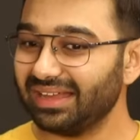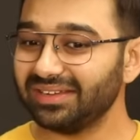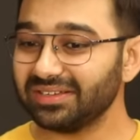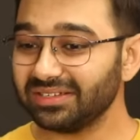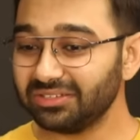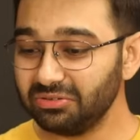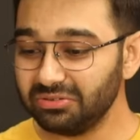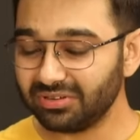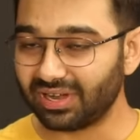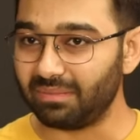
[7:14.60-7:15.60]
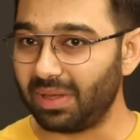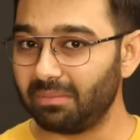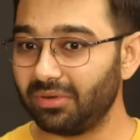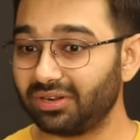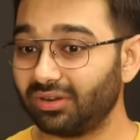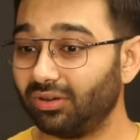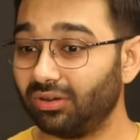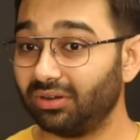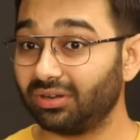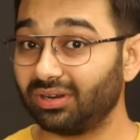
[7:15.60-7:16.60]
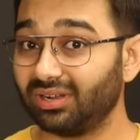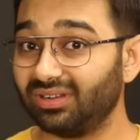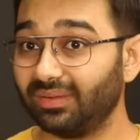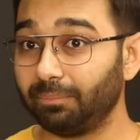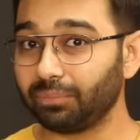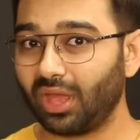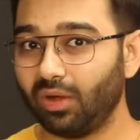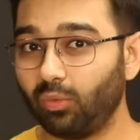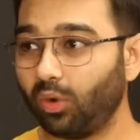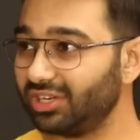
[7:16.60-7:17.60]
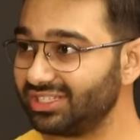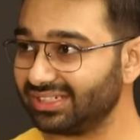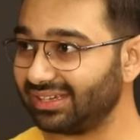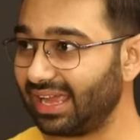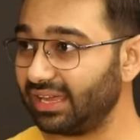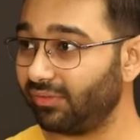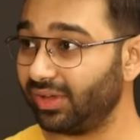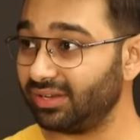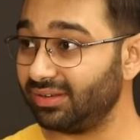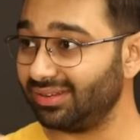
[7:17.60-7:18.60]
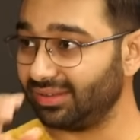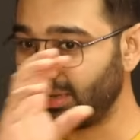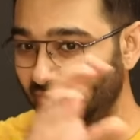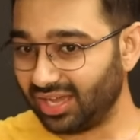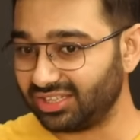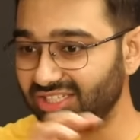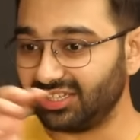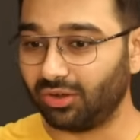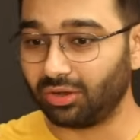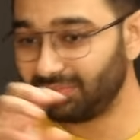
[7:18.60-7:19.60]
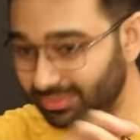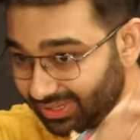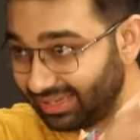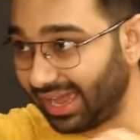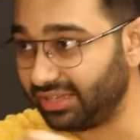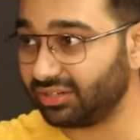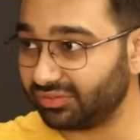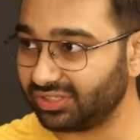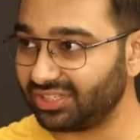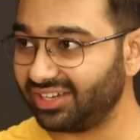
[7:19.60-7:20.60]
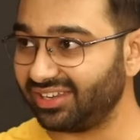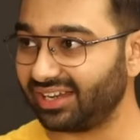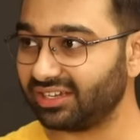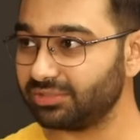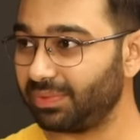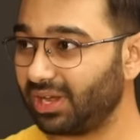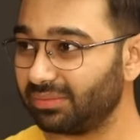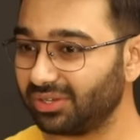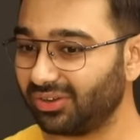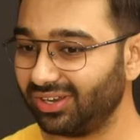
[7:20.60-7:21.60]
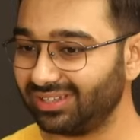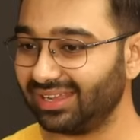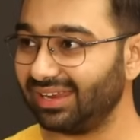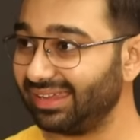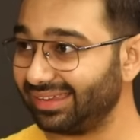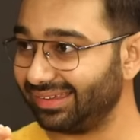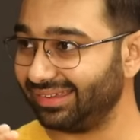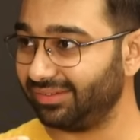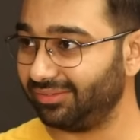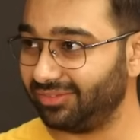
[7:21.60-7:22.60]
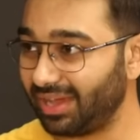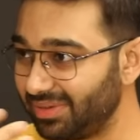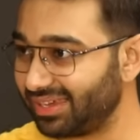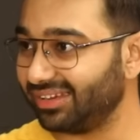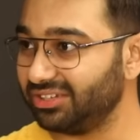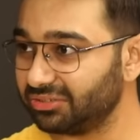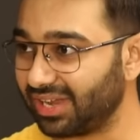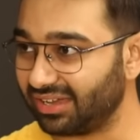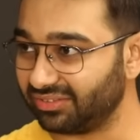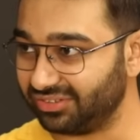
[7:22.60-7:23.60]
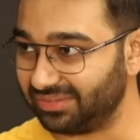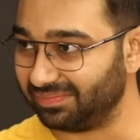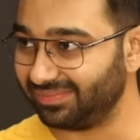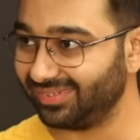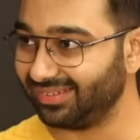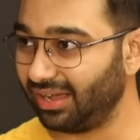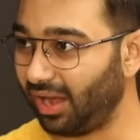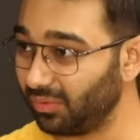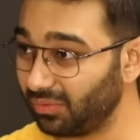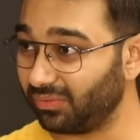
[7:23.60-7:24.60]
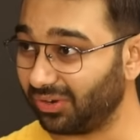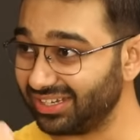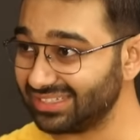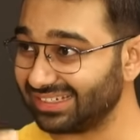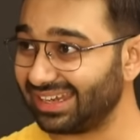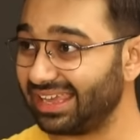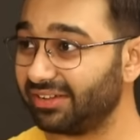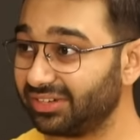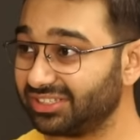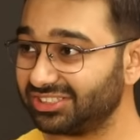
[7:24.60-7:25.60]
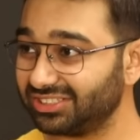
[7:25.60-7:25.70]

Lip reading: Do you remember or what is it like when Adi or maybe either of the three directors pick up the call and they're like, we are making a new Tiger film? What is it like with...